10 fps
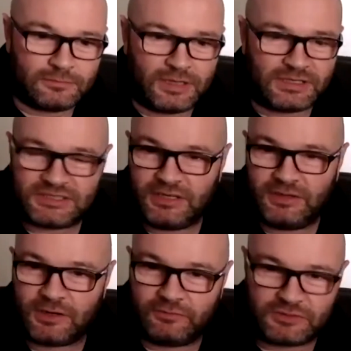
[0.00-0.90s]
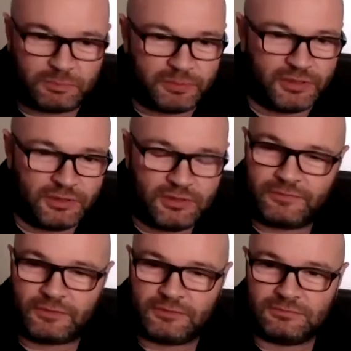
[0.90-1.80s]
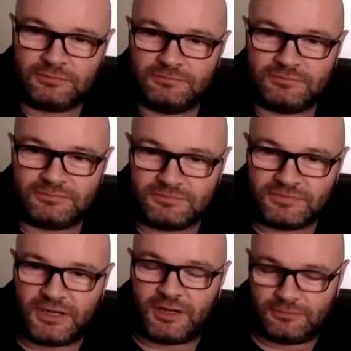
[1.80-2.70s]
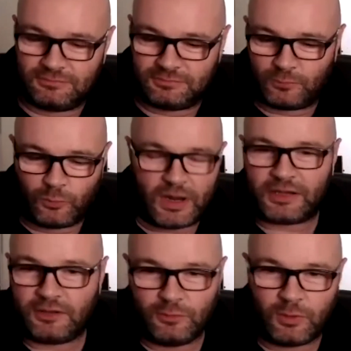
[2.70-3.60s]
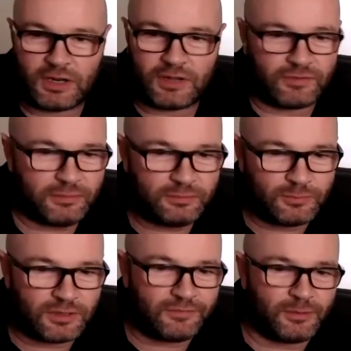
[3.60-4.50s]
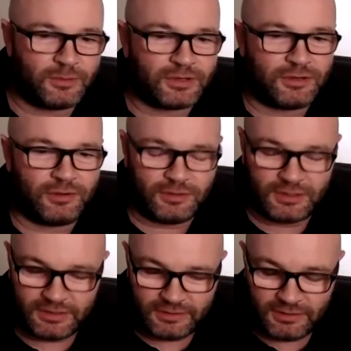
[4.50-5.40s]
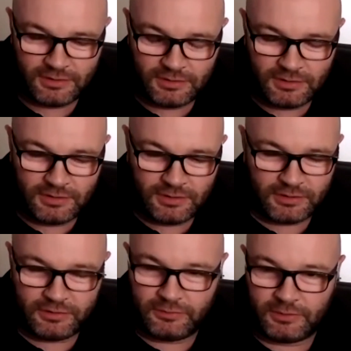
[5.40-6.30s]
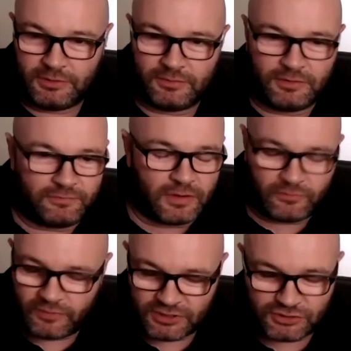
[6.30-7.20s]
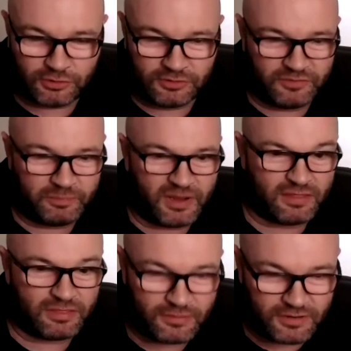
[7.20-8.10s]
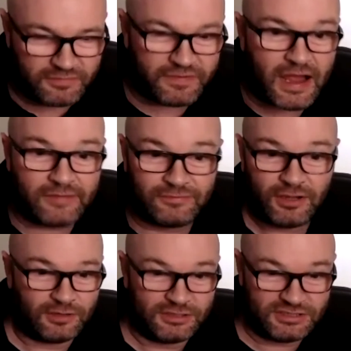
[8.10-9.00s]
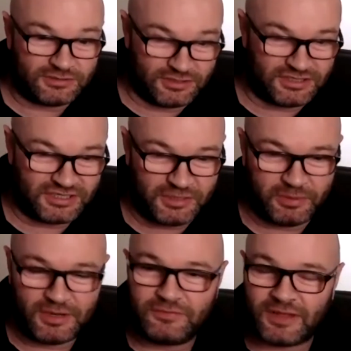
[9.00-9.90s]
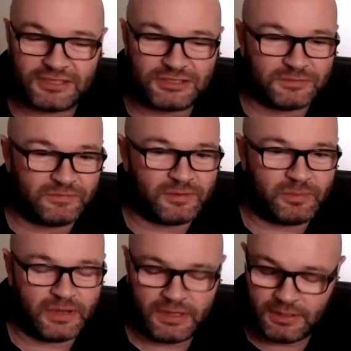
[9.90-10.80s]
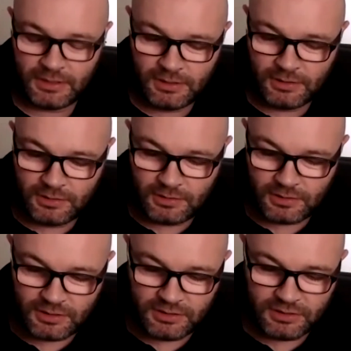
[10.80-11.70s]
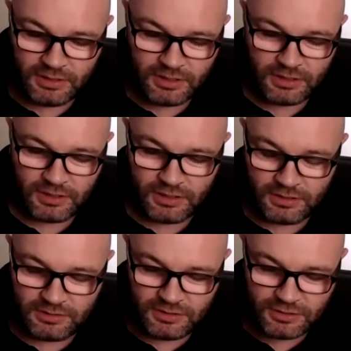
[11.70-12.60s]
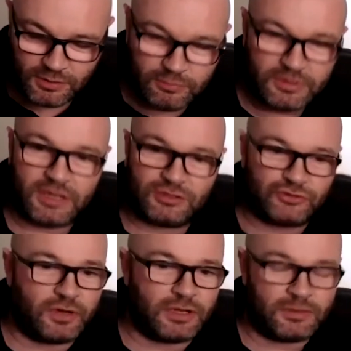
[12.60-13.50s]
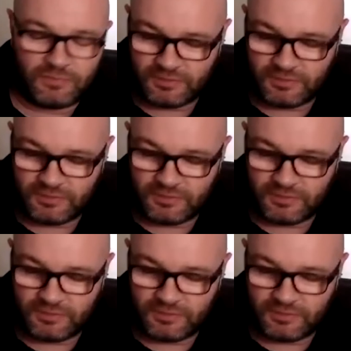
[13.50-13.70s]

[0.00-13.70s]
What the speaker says: let's say you've got this beautiful, Wagyu, whatever you want to call it, and you're in your favourite restaurant. You paid $35 because it's your birthday or something, Pete. Yep. And you don't get a drink.